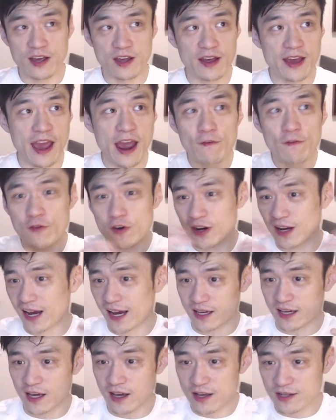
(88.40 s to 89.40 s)
every like
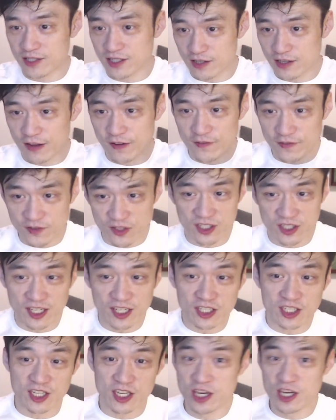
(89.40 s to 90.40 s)

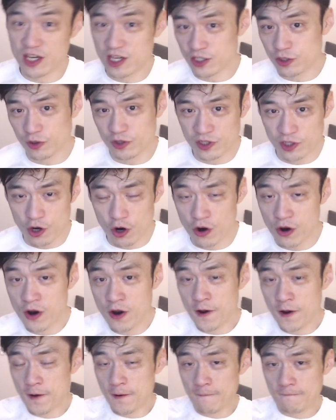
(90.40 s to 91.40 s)
6 years or so,
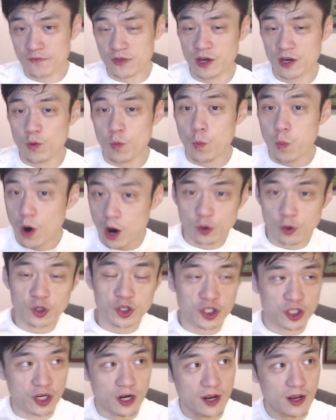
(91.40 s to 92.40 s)
the
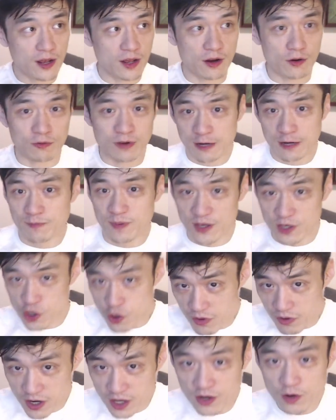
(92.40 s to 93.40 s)
Welsh rugby
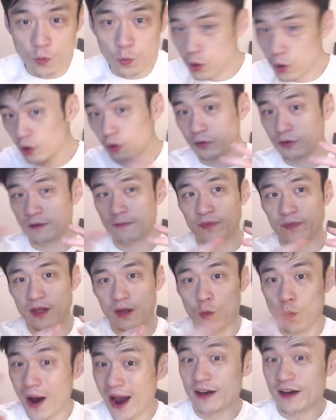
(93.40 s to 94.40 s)
union will,
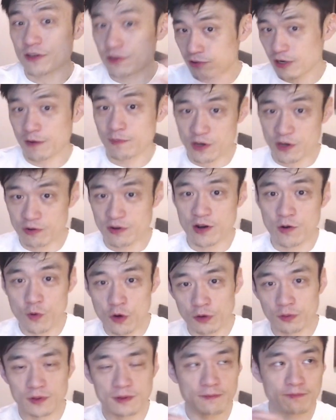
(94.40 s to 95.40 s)
Wales rugby union
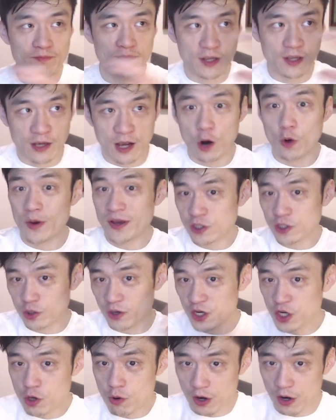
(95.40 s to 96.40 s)
will go into a
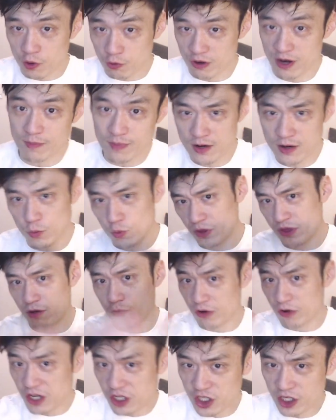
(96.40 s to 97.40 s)
new agreement with the
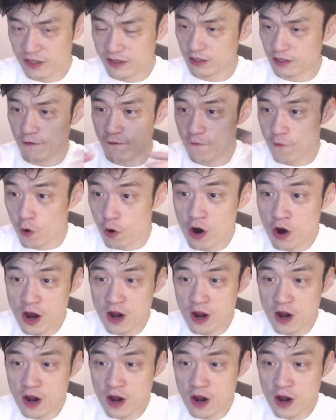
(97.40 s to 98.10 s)
regions, the four